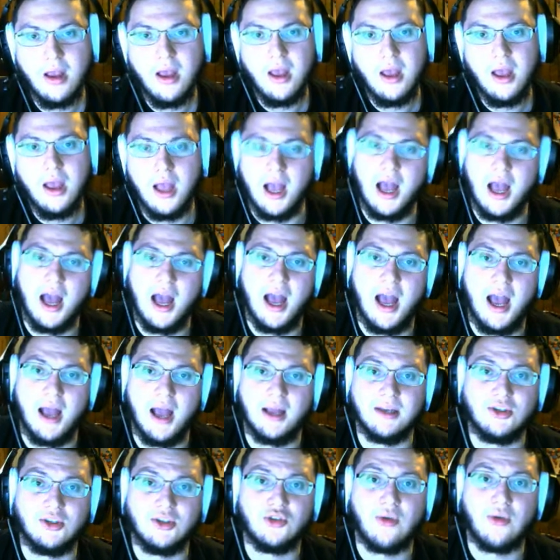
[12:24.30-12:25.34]

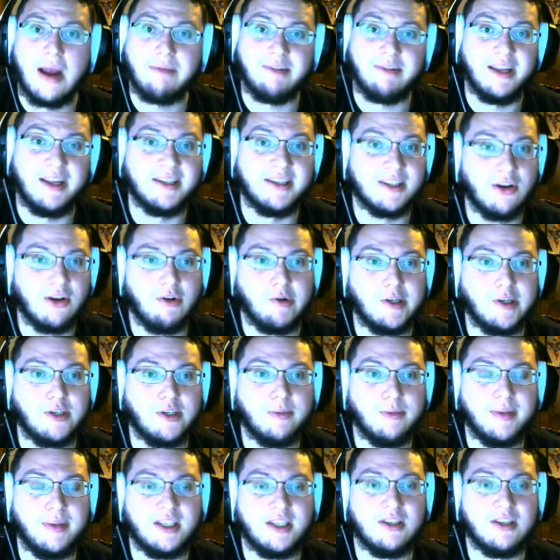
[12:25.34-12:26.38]
trapped, it's going
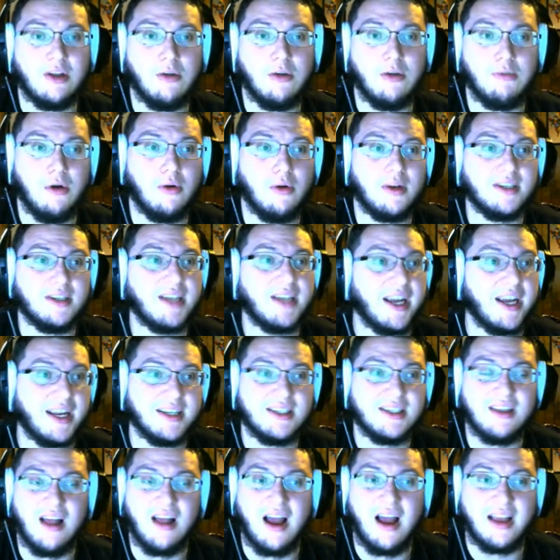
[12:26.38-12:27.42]
to be Slowbro, because I can
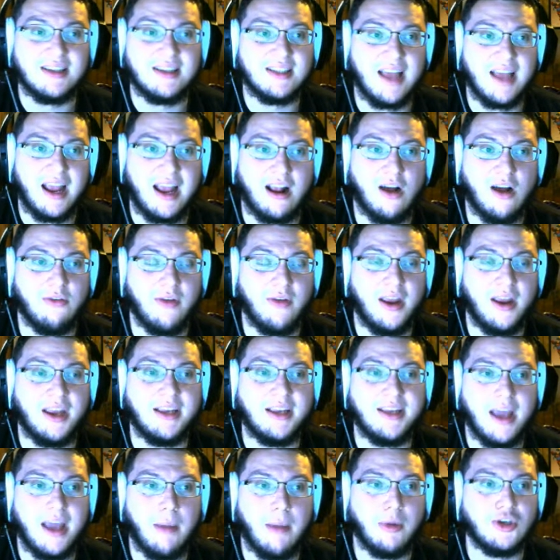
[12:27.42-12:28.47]
slack off
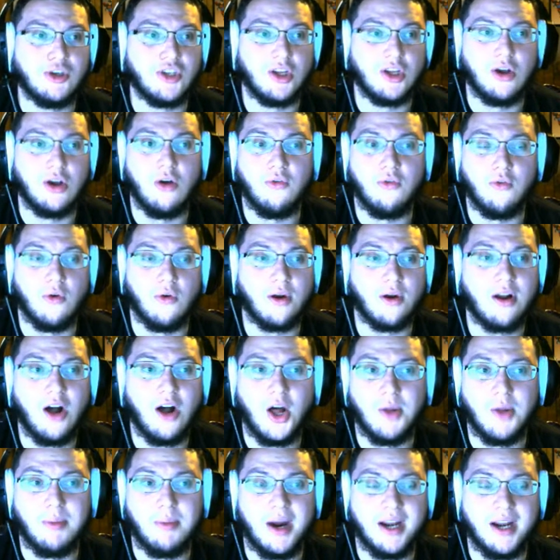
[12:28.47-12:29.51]
any damage and go for a
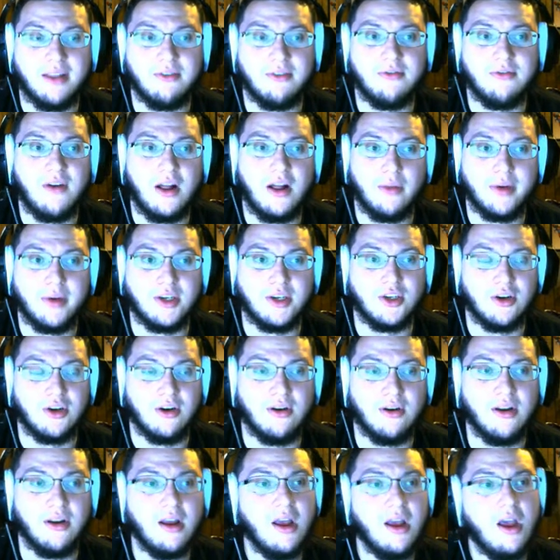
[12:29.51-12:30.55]
Calm Mind the following
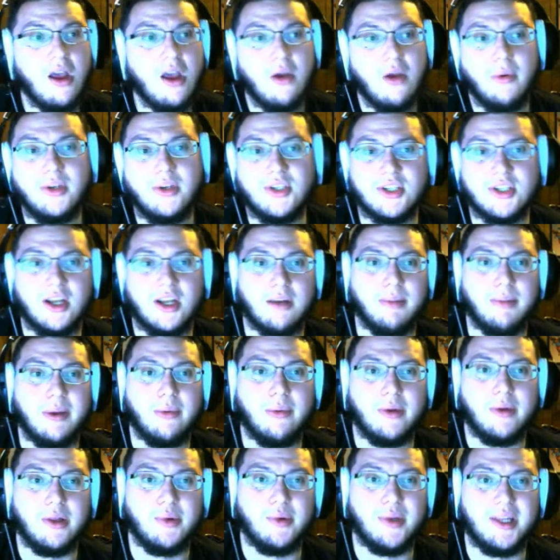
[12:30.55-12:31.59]
turn, which is going to be
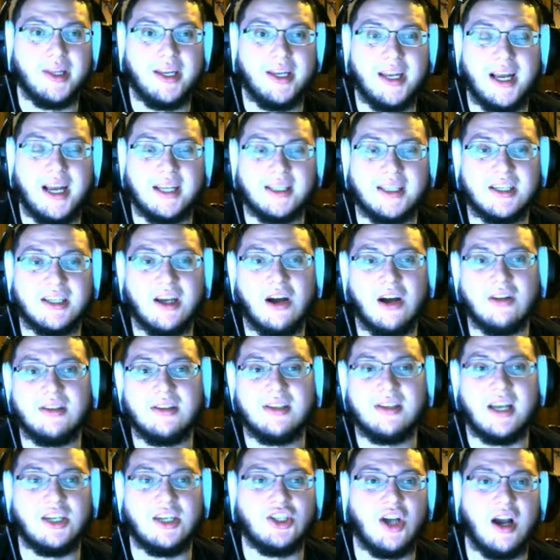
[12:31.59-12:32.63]
really nice. Scald
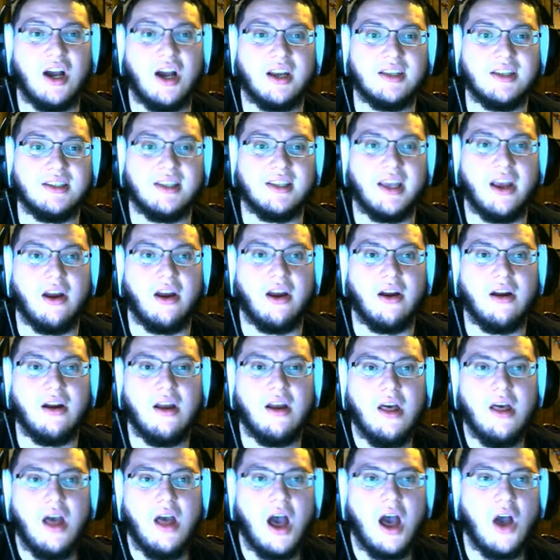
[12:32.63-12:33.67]
Psyshock is there
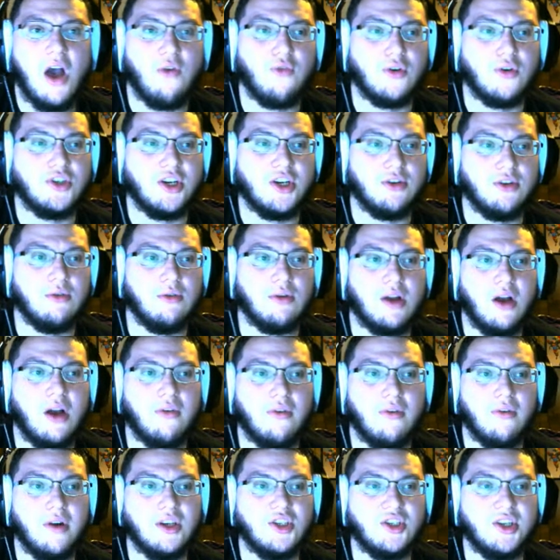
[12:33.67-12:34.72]
for general
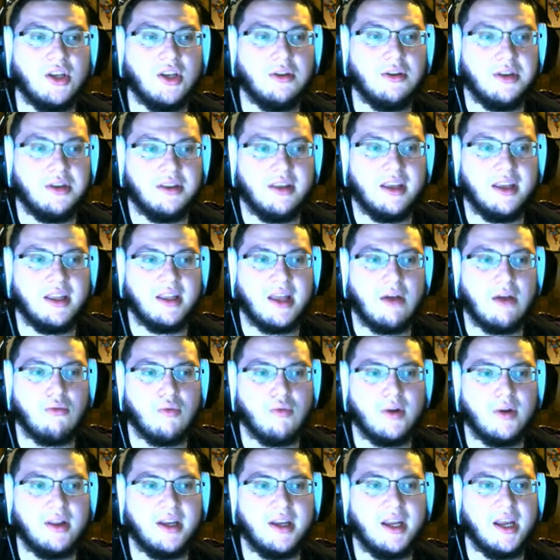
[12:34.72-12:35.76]
coverage. The only thing that
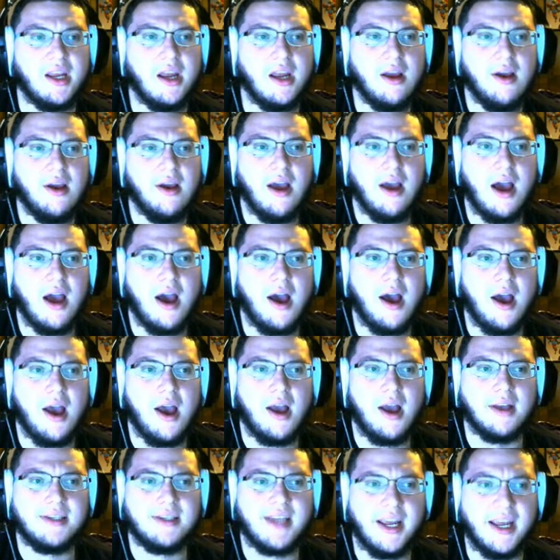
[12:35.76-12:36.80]
really
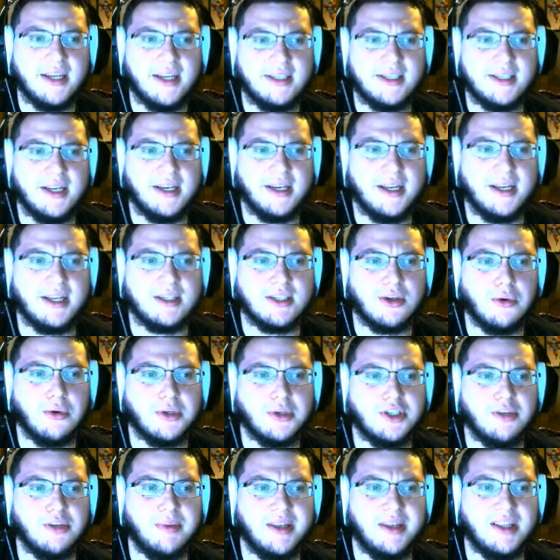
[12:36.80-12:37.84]
tanks it is
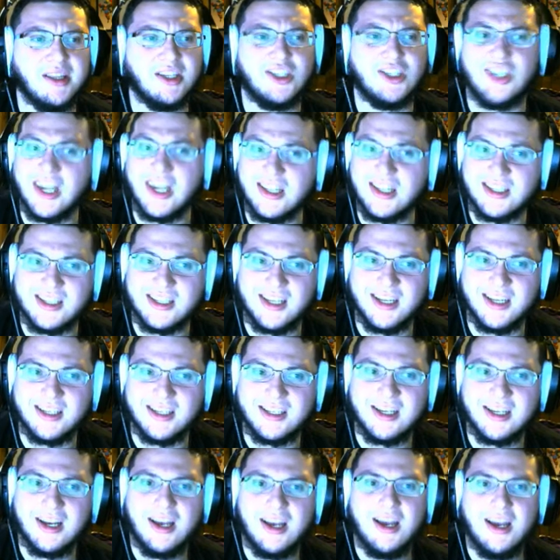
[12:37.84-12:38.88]
going to be the
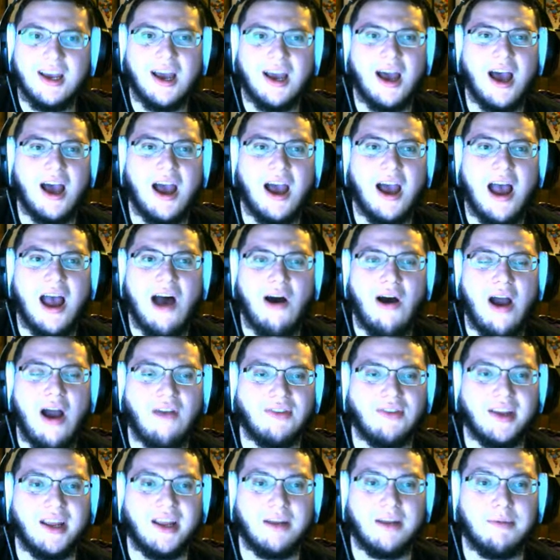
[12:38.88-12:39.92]
Jellicent. I'll have
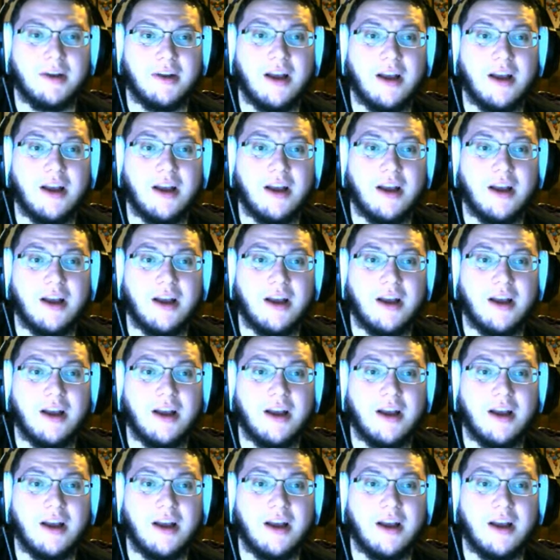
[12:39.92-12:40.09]
to get up a